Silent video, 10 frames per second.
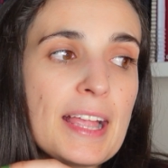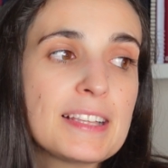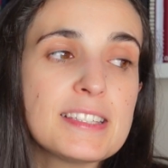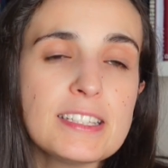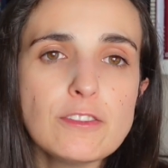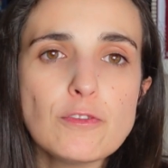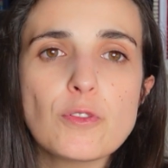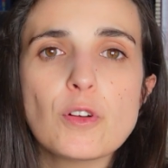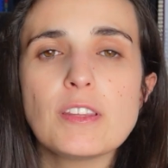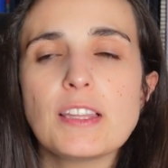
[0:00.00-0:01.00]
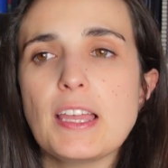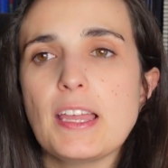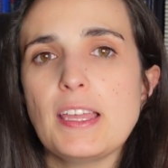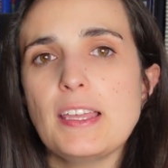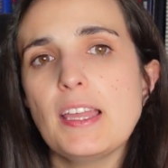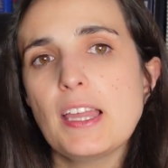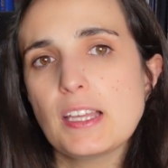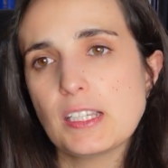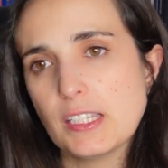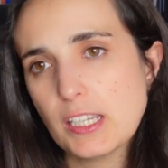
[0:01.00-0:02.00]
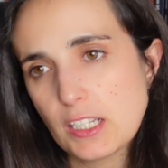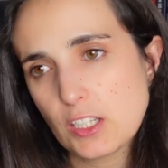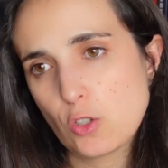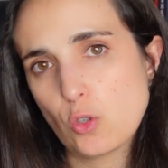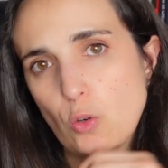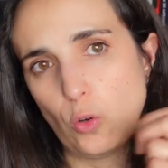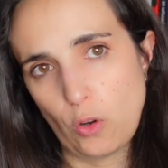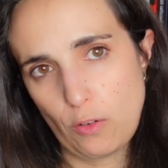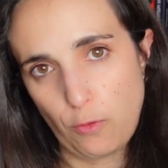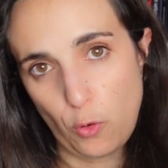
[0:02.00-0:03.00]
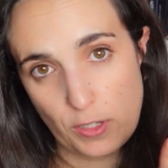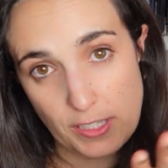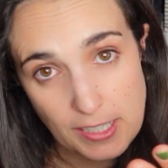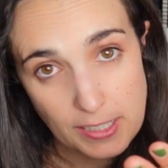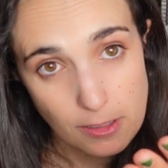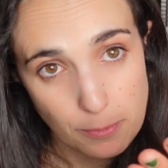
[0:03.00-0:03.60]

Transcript: Then from day 6 to 14,